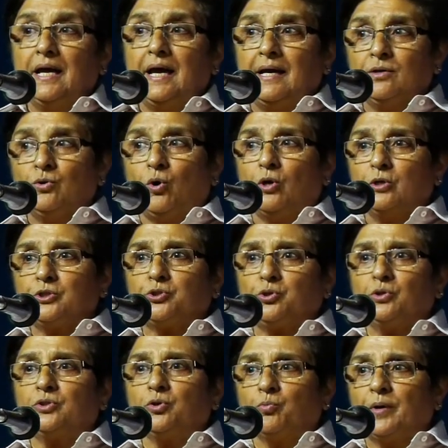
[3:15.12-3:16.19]
And
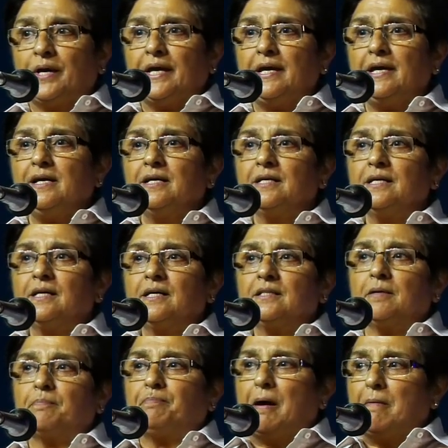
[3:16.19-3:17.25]
also the way
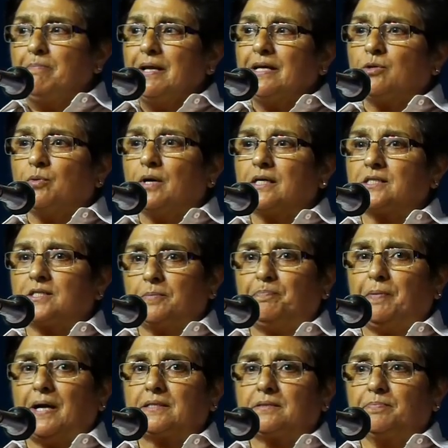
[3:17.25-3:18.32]
the Public Works
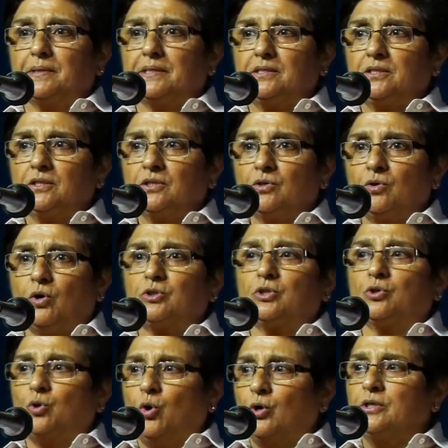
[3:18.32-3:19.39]
Department or
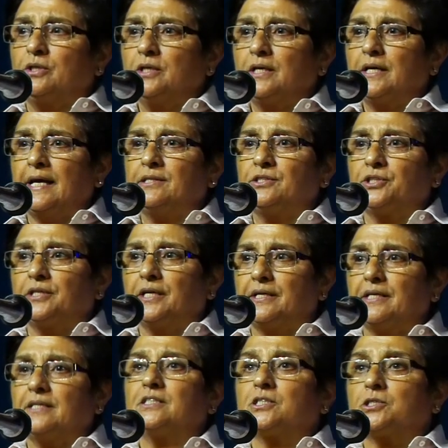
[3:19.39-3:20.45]
the road
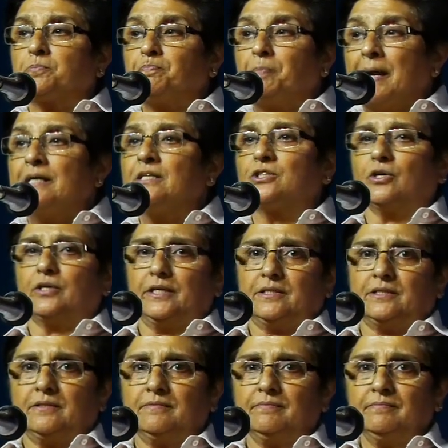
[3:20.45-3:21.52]
engineering spends on
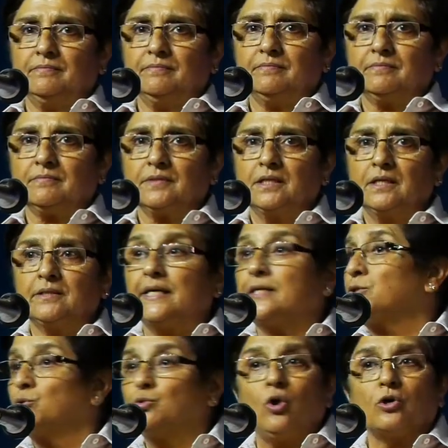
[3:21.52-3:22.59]
it. They
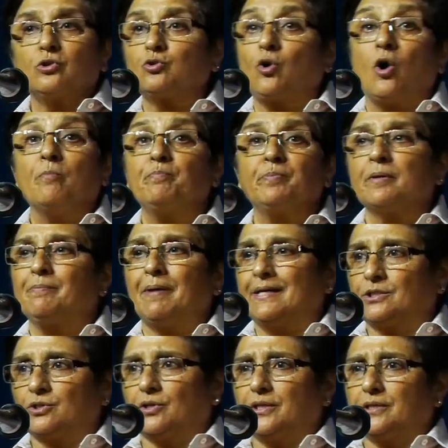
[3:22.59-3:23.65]
do not
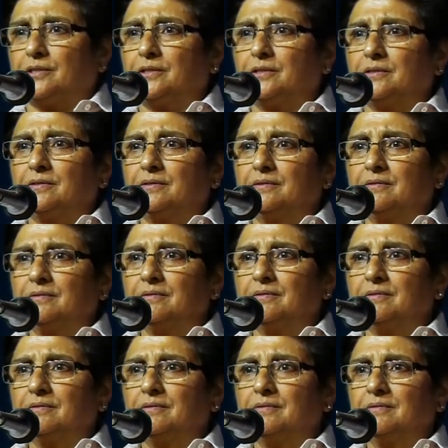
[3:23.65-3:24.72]
compromise on it.
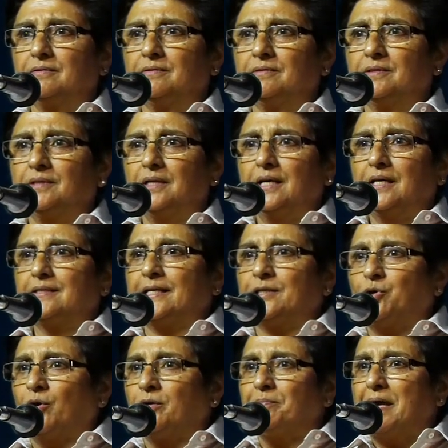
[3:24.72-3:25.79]
They
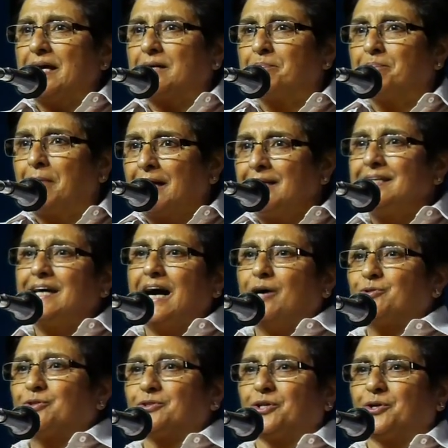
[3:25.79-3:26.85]
don't make money
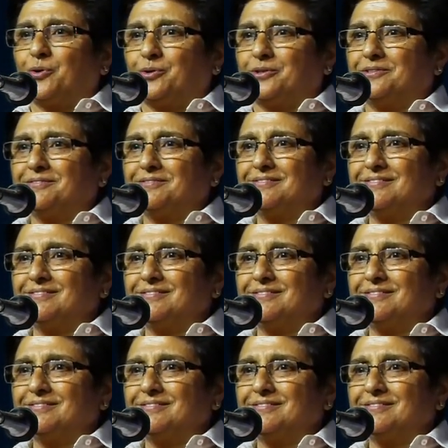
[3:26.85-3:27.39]
out of the road.